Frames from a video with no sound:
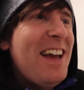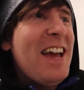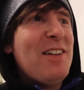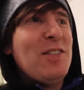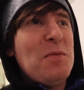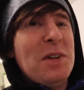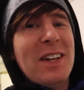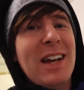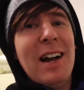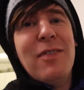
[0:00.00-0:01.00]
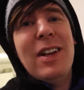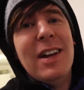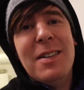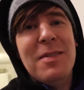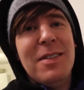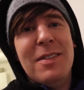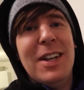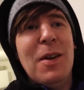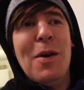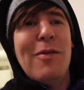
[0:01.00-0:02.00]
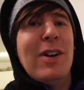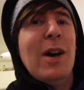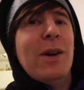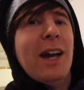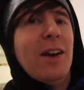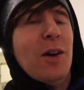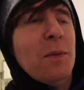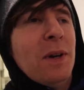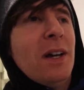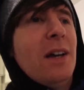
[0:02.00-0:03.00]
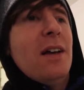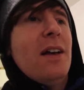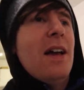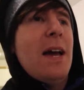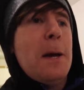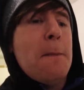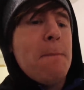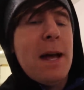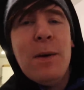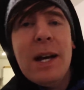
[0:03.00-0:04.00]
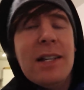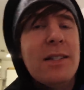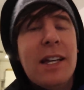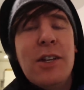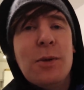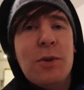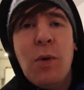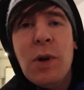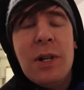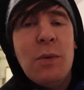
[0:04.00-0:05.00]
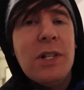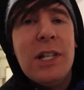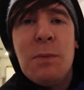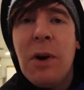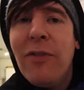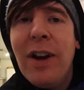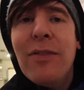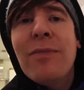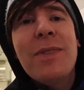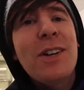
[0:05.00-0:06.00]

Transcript: Even though I've been in the car for like, you know, over an hour getting home. Anyway, guys, thank you so much for watching. We'll see you tomorrow at 5.